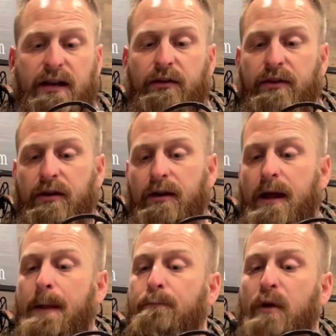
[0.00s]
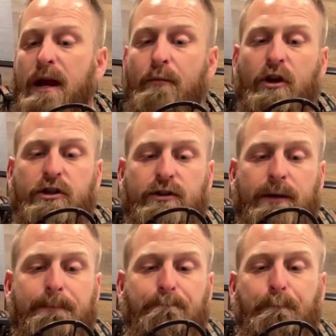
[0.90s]
out there at Prime
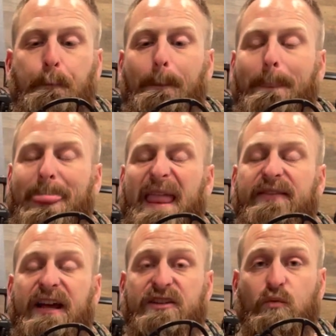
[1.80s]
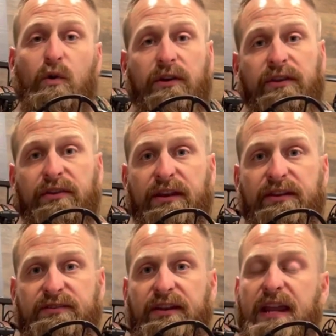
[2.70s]
Archery. That's one of the
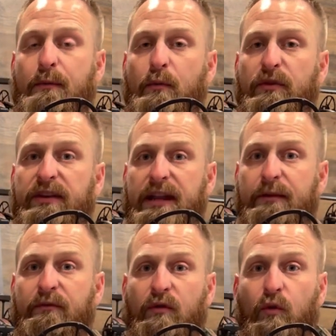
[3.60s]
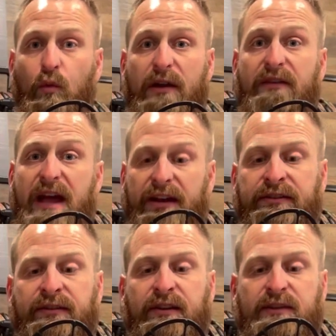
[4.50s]
things they came up with the name for
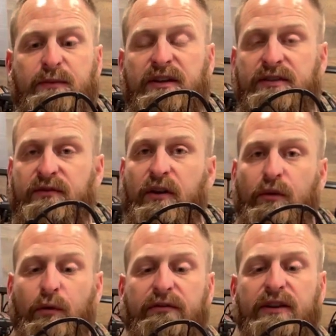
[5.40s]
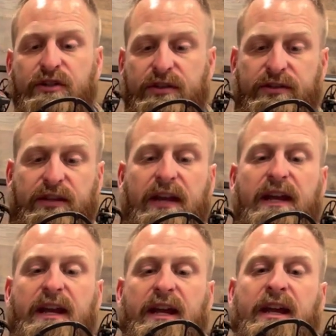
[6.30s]
Revex, is because of all the revisions.
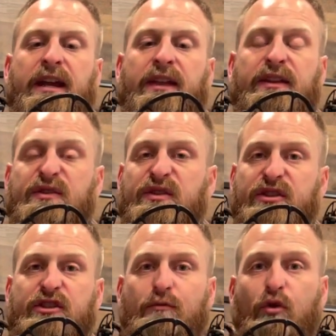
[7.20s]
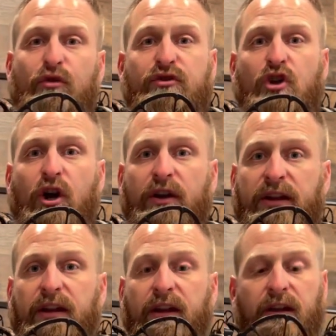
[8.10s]
This is a smooth drawing